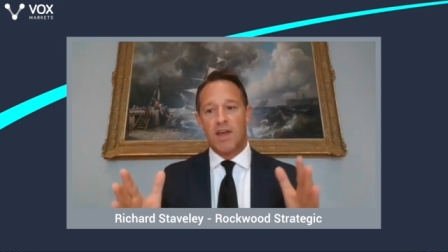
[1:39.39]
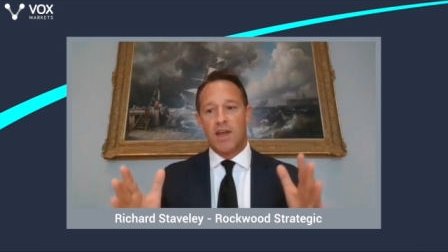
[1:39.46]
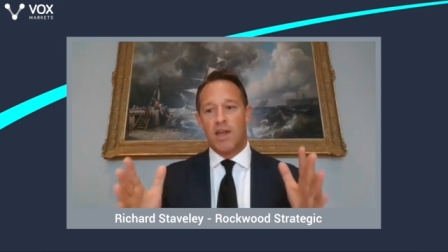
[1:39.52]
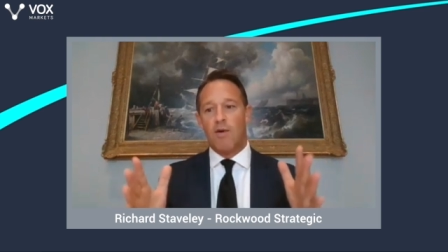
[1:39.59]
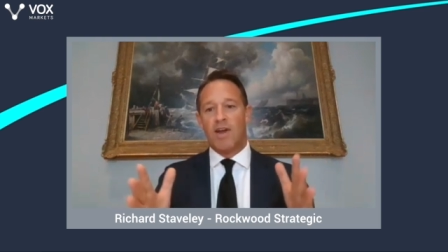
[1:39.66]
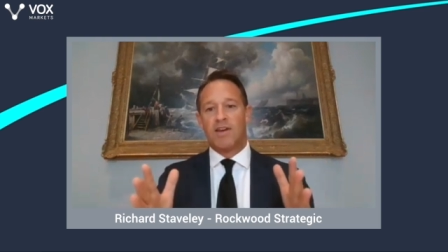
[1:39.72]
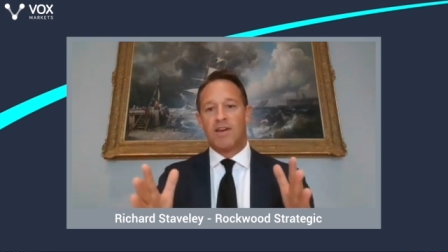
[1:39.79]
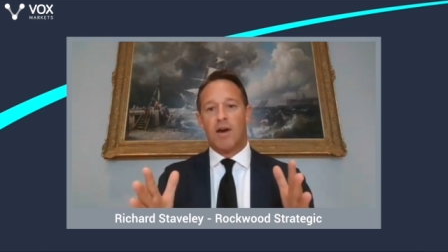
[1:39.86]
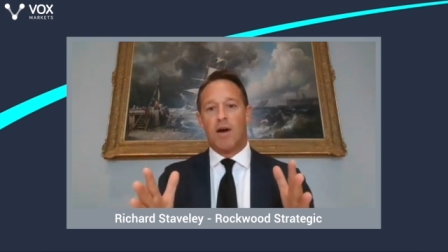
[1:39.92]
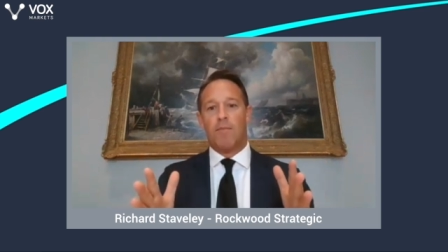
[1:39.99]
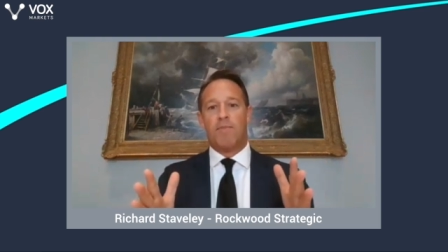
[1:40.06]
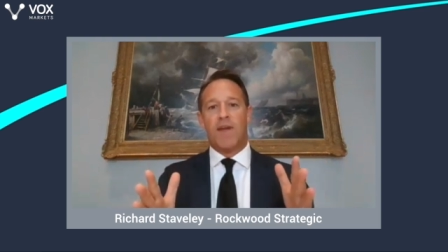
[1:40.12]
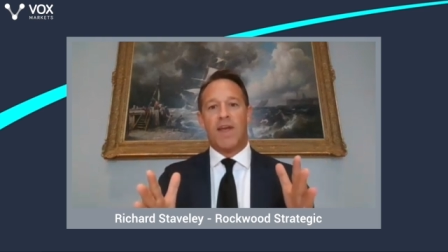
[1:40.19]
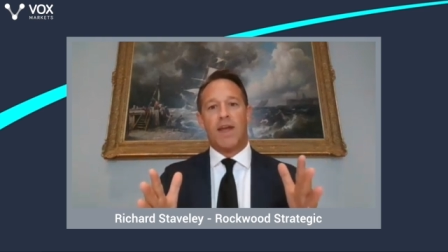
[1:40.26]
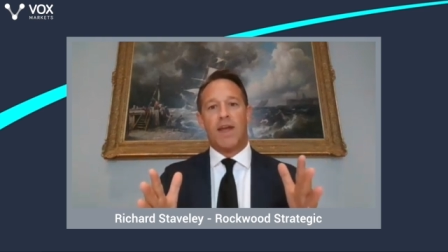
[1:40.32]
you end
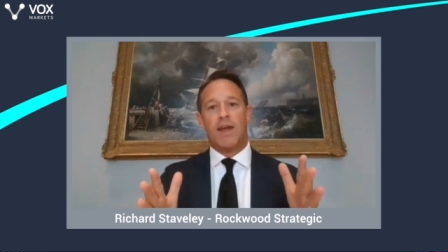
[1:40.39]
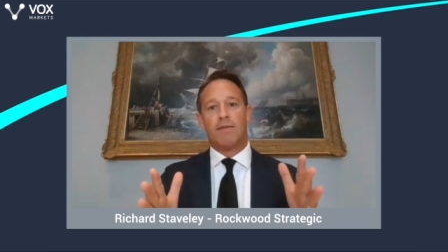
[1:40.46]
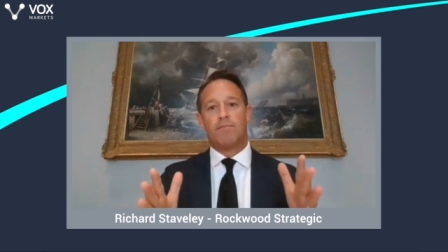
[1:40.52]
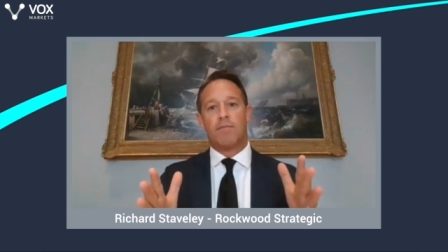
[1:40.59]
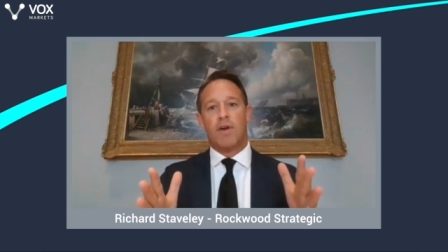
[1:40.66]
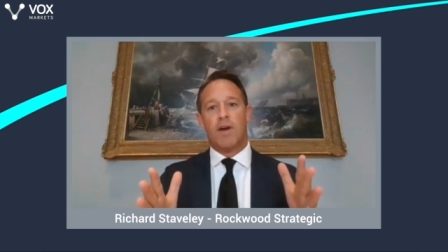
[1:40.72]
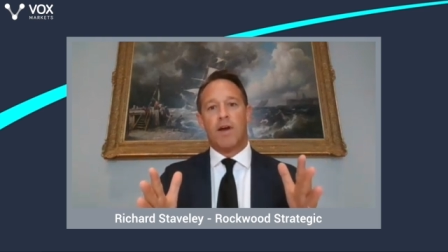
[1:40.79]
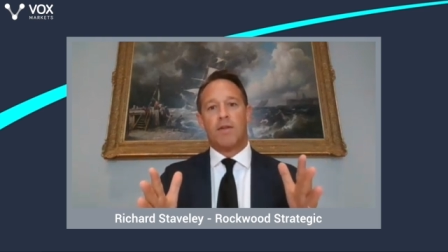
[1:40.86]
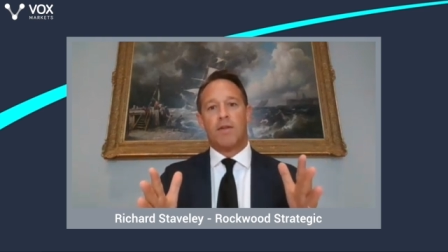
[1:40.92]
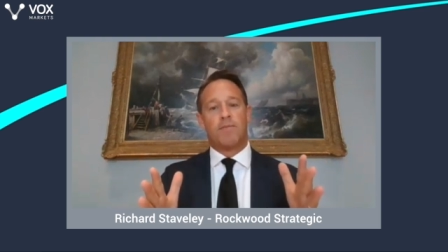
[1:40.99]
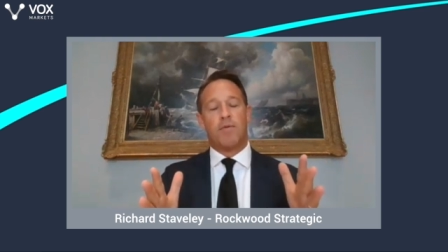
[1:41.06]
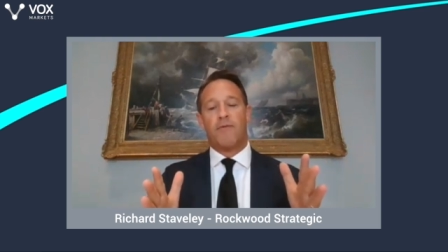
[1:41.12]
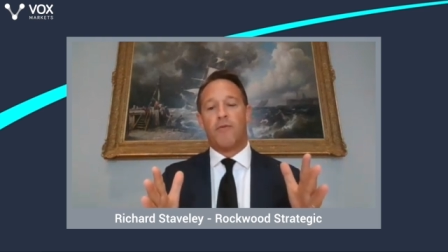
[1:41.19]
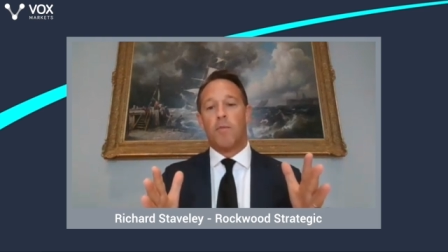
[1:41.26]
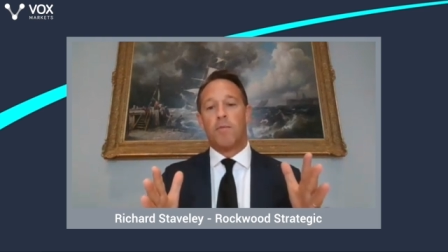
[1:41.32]
up being the
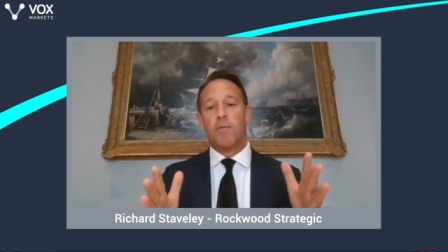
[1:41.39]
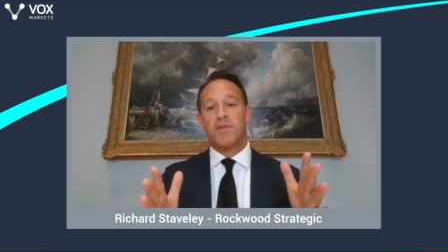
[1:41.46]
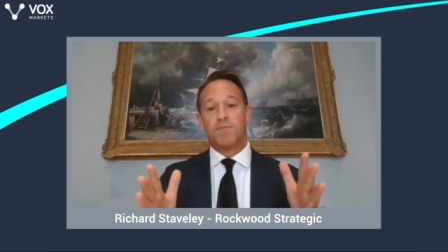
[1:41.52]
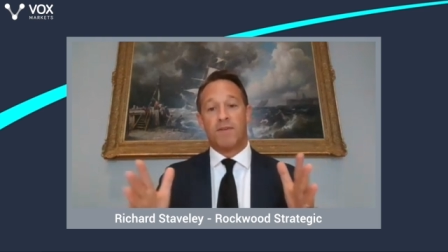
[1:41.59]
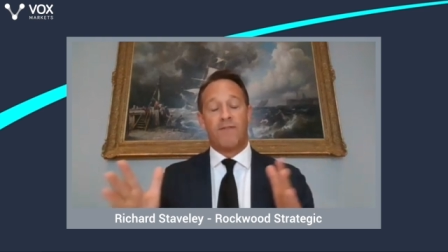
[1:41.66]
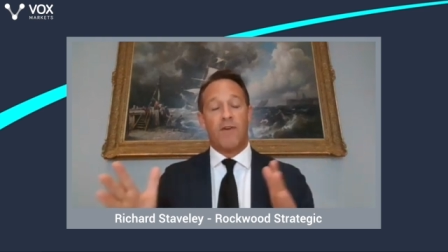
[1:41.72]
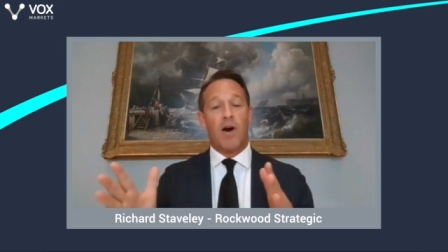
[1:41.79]
performance being